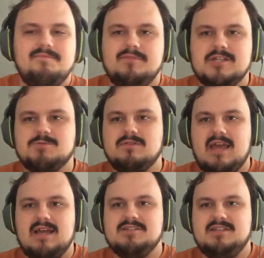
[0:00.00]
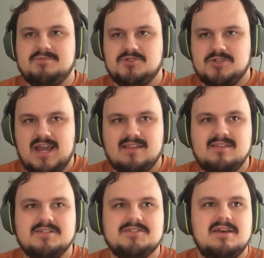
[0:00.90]
This one has the
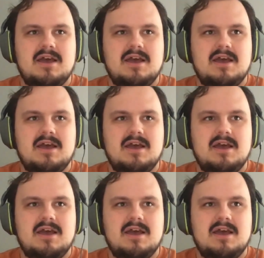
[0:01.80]
abstractness,